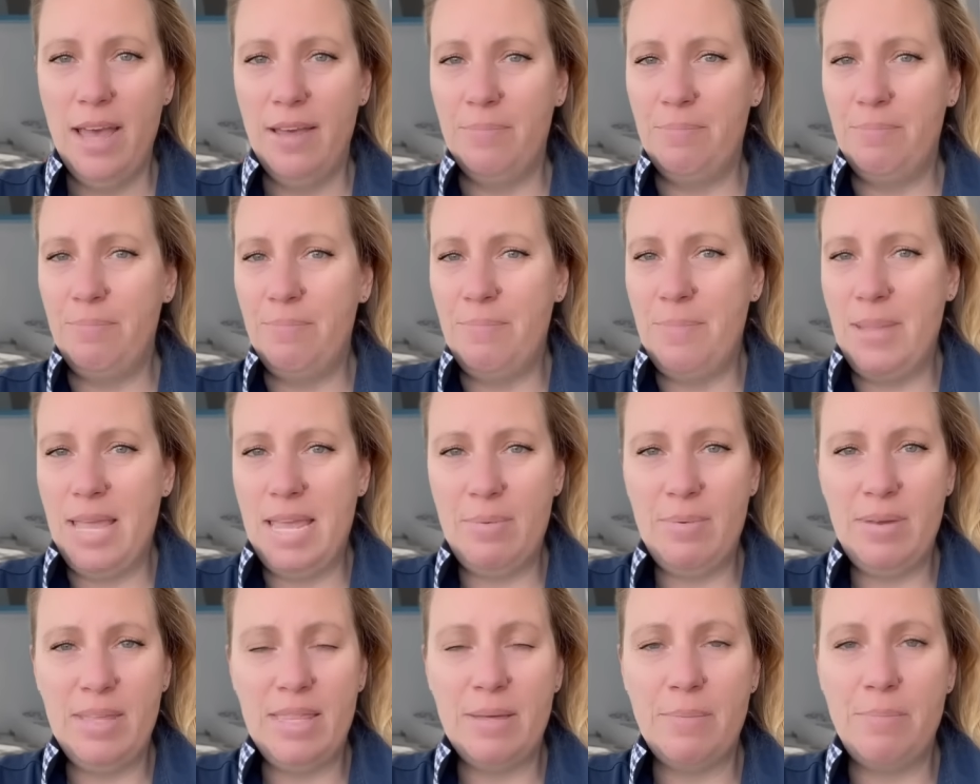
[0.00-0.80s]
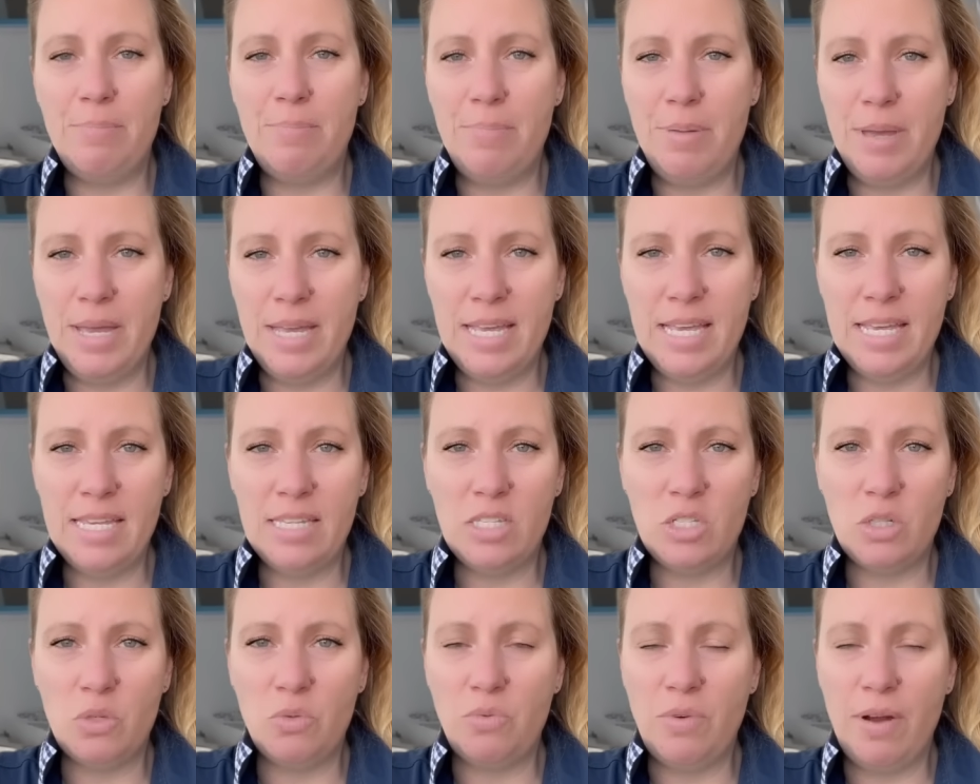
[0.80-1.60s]
Maybe the
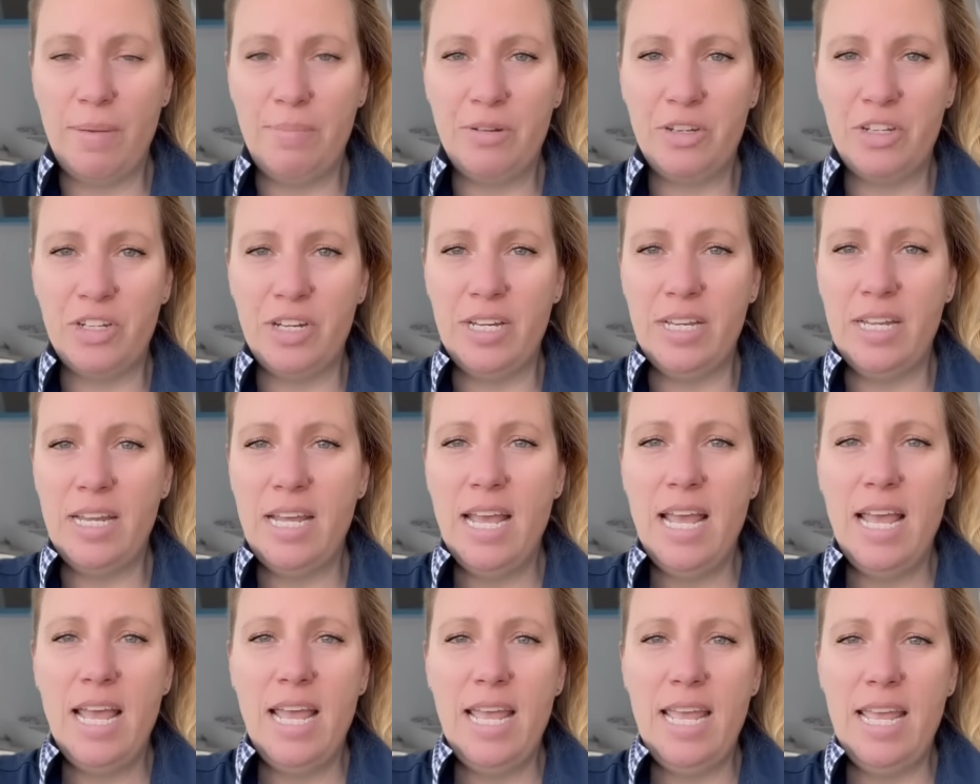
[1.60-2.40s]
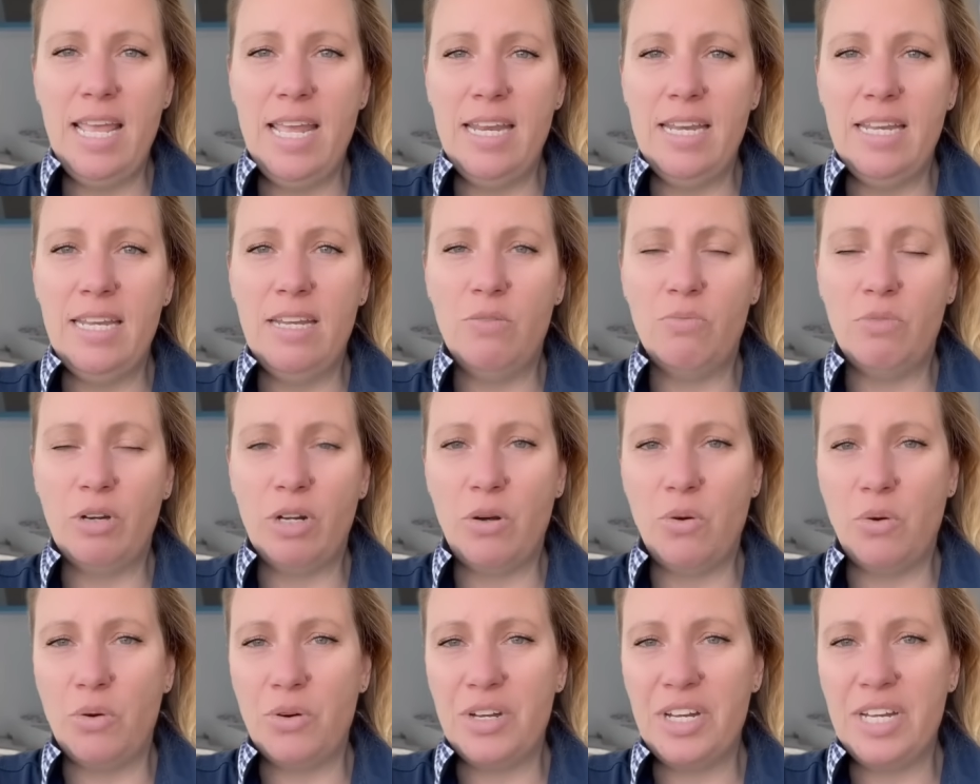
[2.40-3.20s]
biggest eruption in
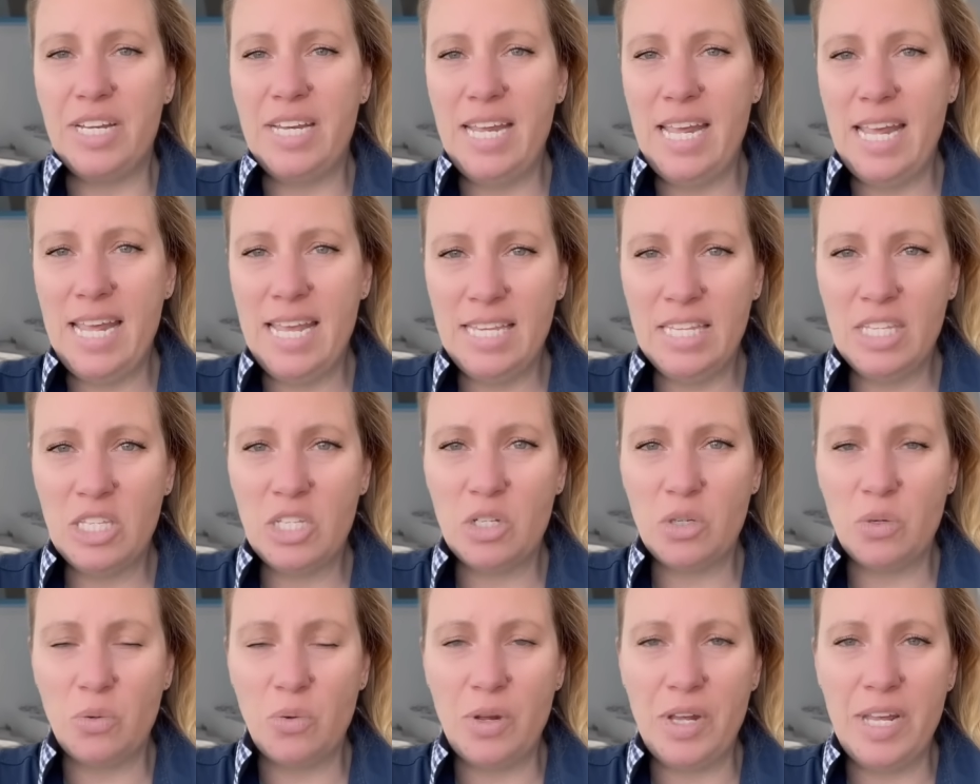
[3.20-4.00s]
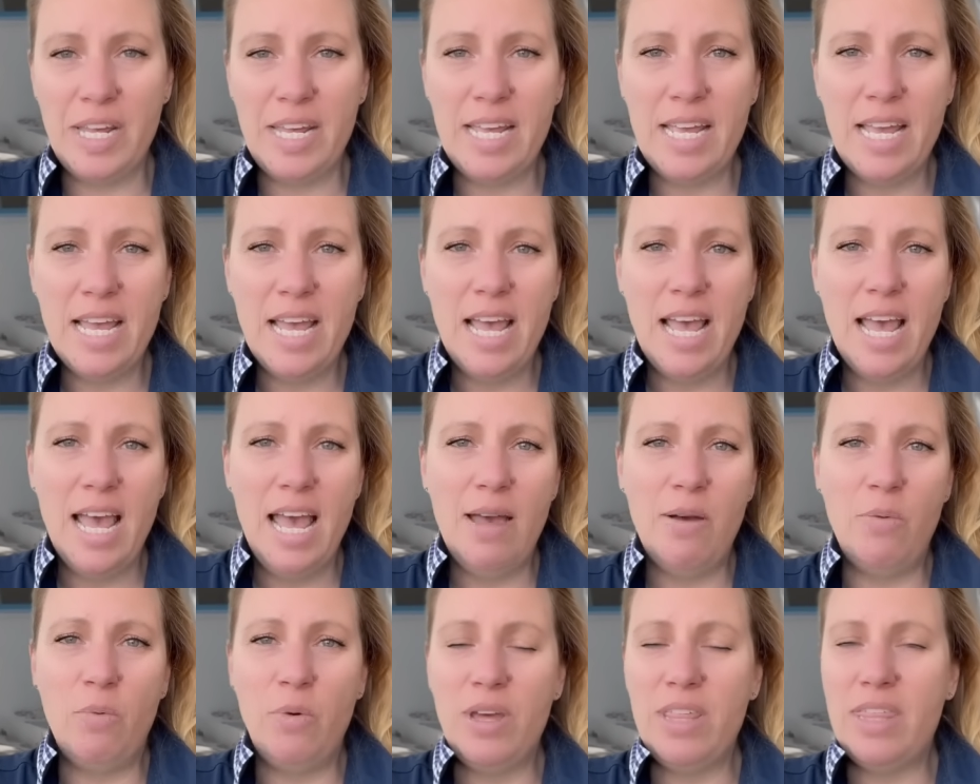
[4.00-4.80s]
recorded history,
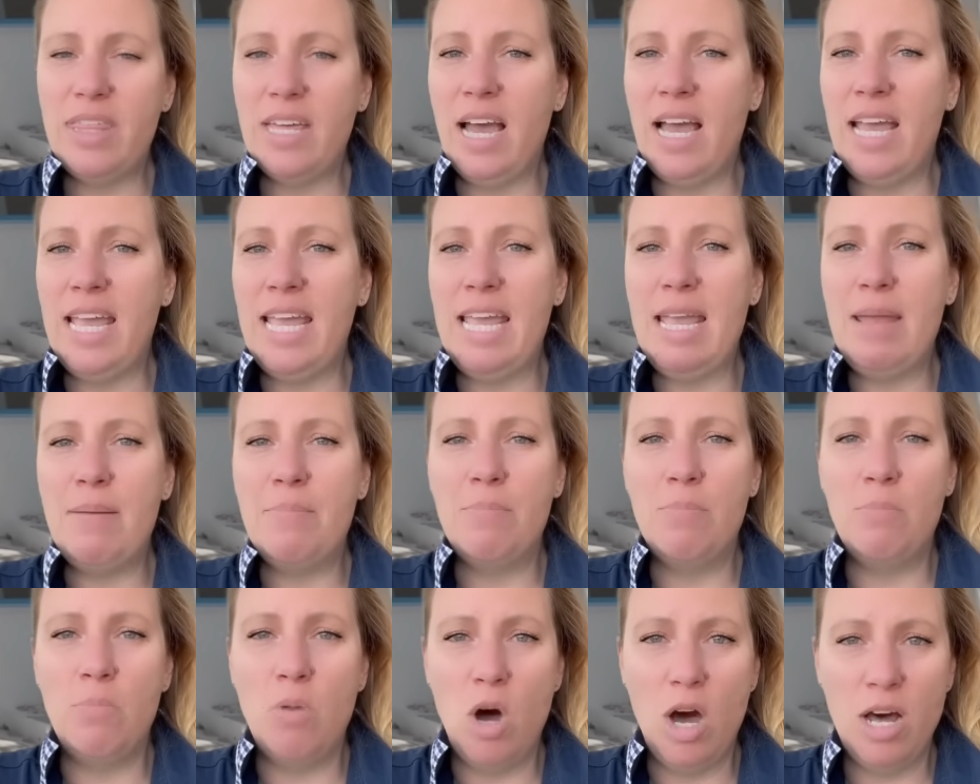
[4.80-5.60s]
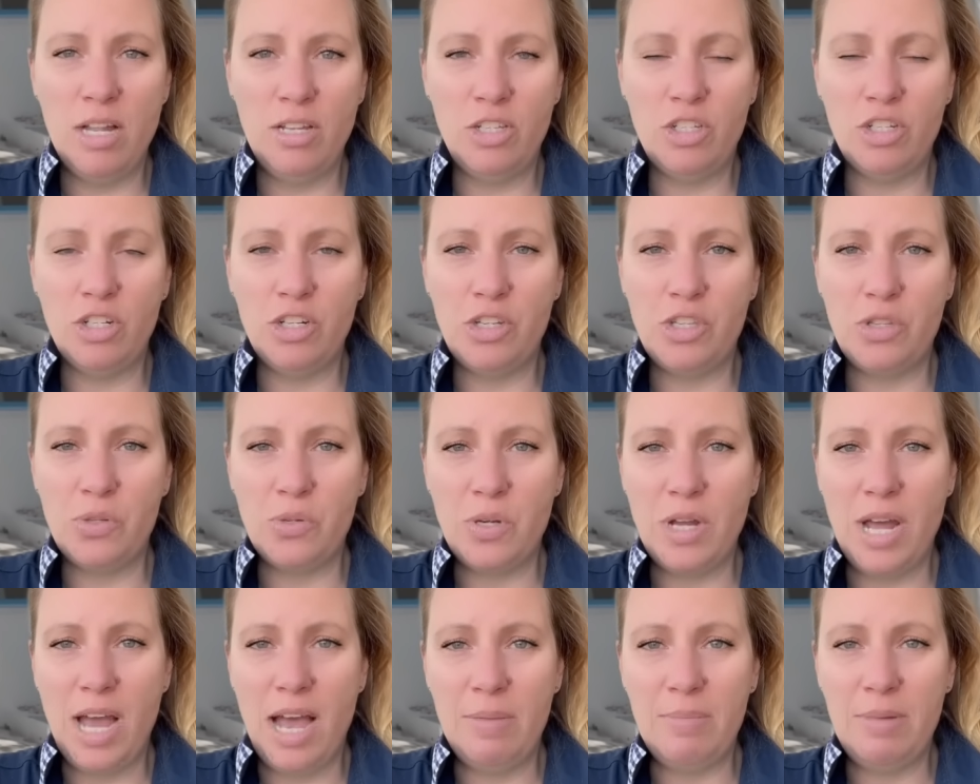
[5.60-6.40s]
with a monster
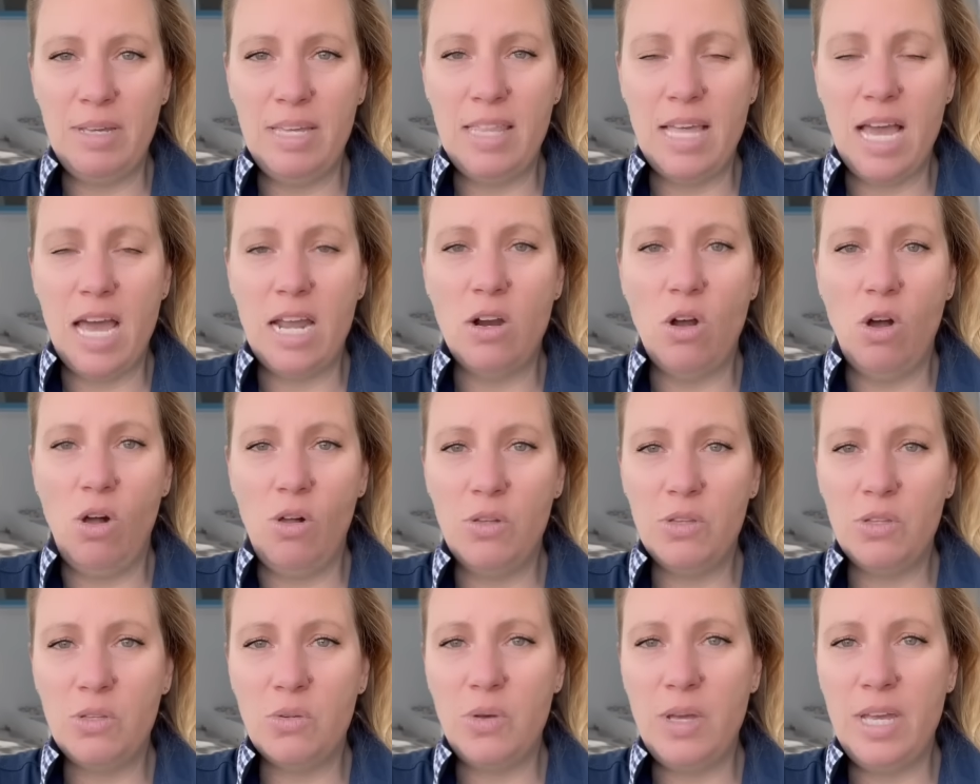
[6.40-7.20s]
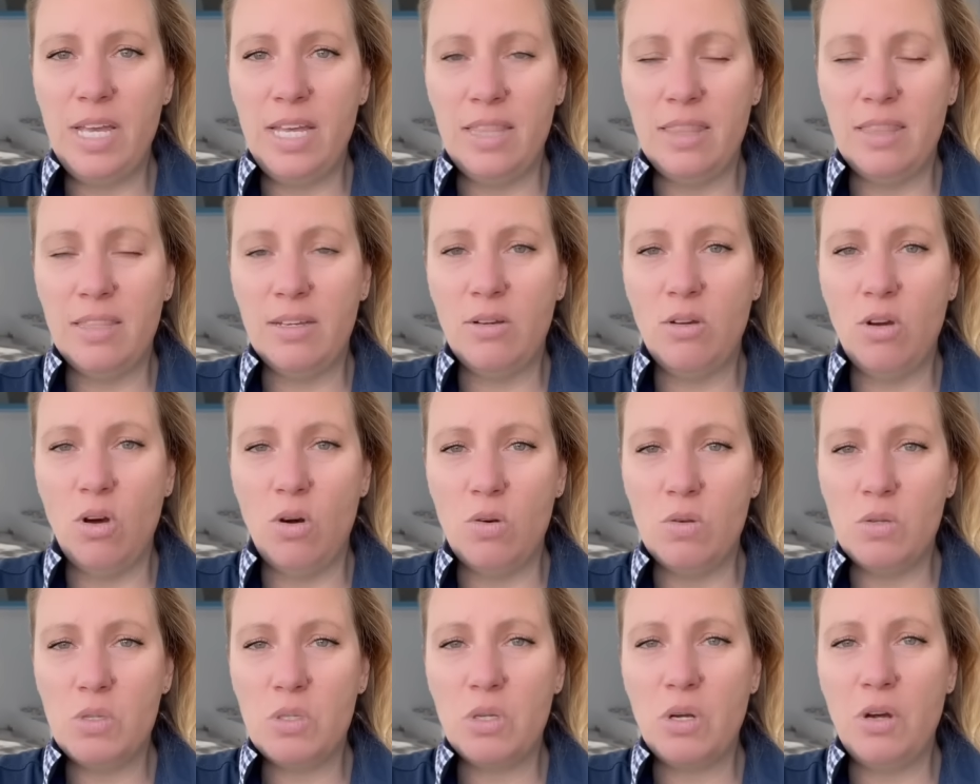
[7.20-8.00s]
tsunami that also hit the
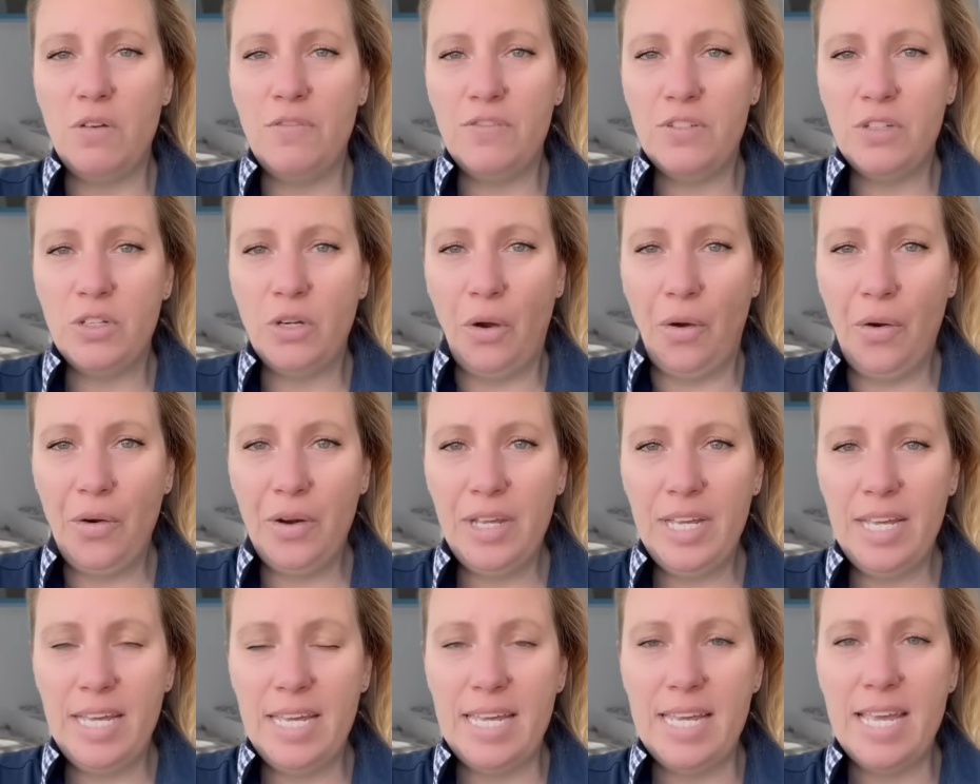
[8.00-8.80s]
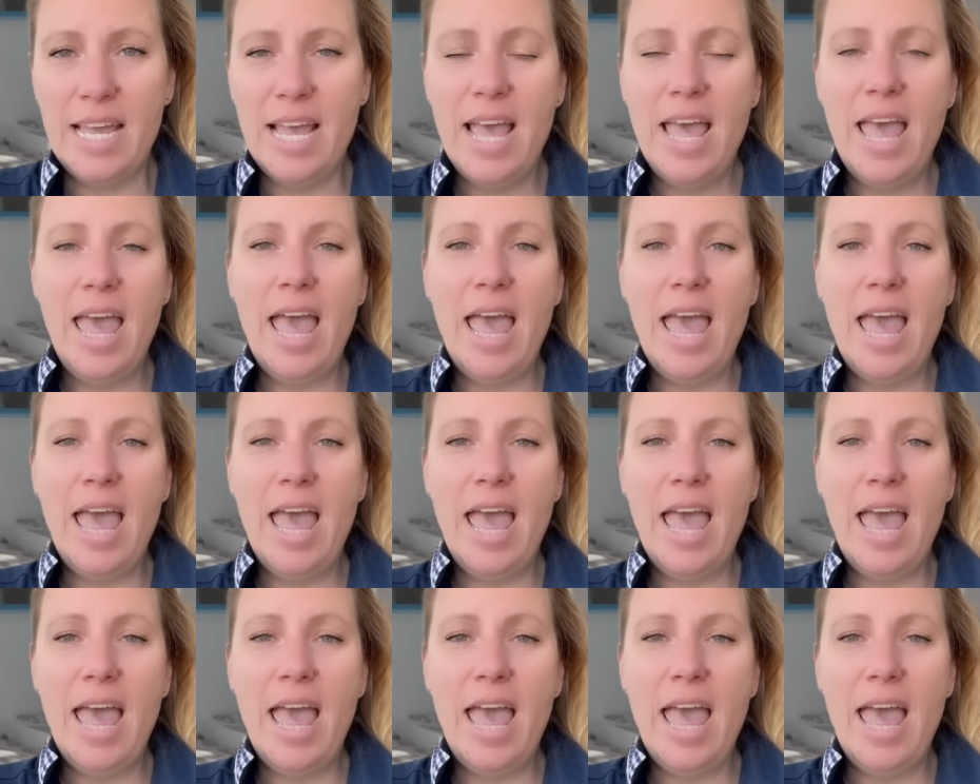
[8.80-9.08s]
coast of Turkey.